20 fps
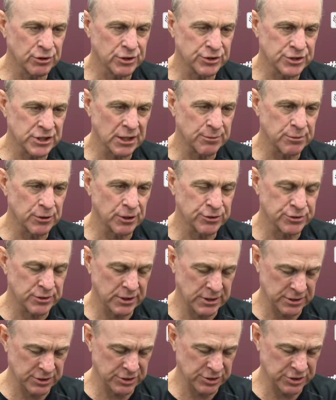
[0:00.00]
a good job in our
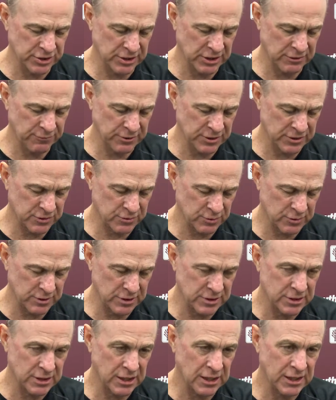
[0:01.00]
transition defense with
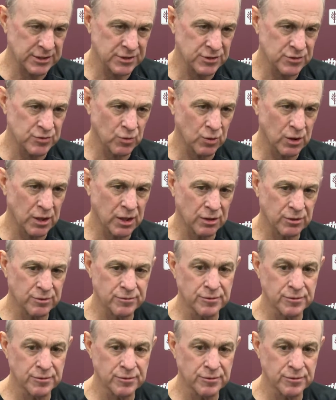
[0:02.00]
these guys as well.